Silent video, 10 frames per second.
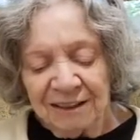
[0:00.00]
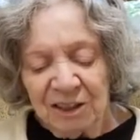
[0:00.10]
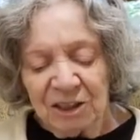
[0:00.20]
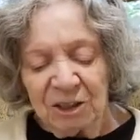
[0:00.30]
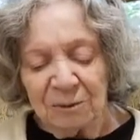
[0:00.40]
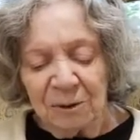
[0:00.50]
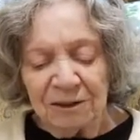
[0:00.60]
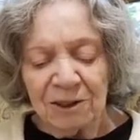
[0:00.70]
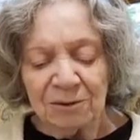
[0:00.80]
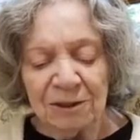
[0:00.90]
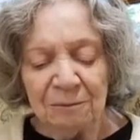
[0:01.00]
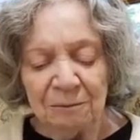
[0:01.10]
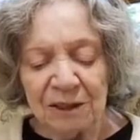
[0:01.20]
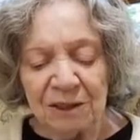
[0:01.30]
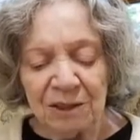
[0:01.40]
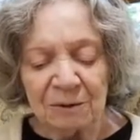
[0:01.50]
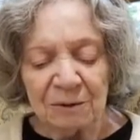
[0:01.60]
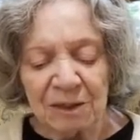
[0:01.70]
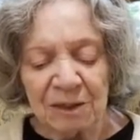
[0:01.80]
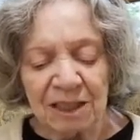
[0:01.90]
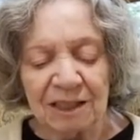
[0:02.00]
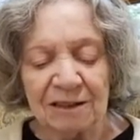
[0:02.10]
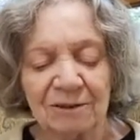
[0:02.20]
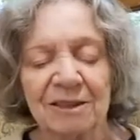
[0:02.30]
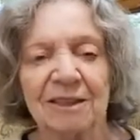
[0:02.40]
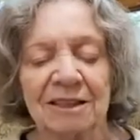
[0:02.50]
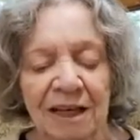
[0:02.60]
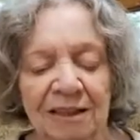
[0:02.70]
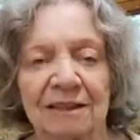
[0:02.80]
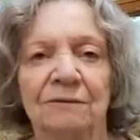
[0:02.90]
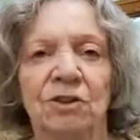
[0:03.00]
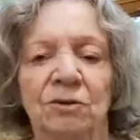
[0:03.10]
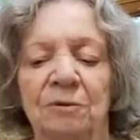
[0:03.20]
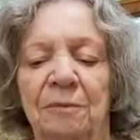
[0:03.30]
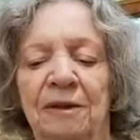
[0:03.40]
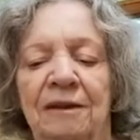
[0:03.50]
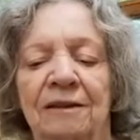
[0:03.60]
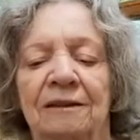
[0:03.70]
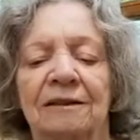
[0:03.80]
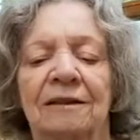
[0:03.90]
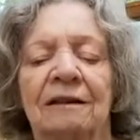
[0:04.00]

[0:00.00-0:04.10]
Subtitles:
sweltering beach with mosquitoes the size of dune buggies.